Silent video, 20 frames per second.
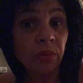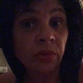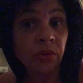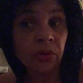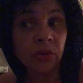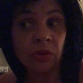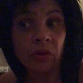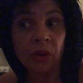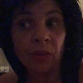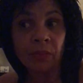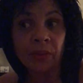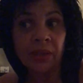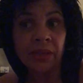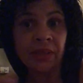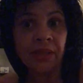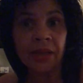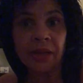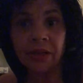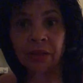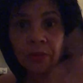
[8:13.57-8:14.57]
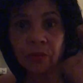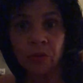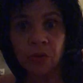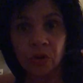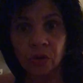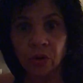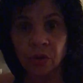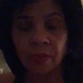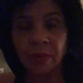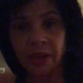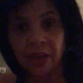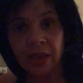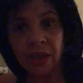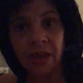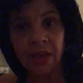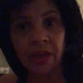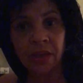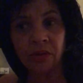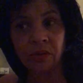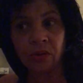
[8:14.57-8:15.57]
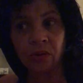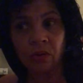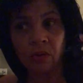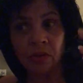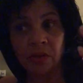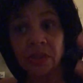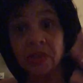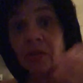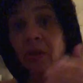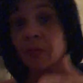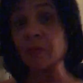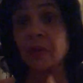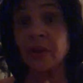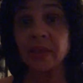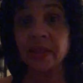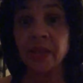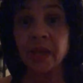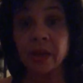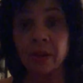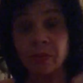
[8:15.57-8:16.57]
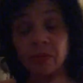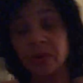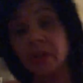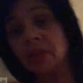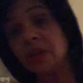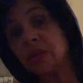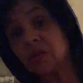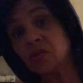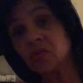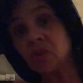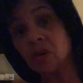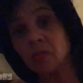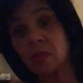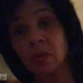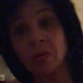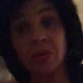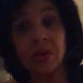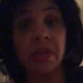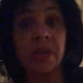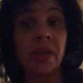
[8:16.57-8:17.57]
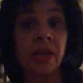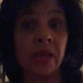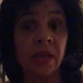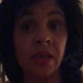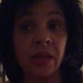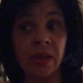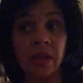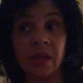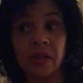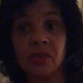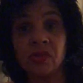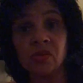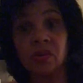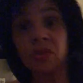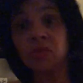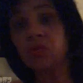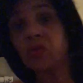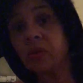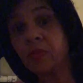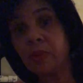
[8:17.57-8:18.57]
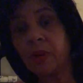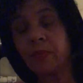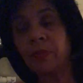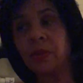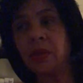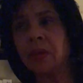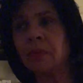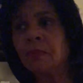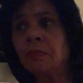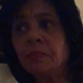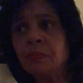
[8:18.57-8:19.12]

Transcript: You know, I'm like that little girl in my head, you know, he's going to find out, I'm going to get in trouble, I'm going to get hit, he's going to scream at me.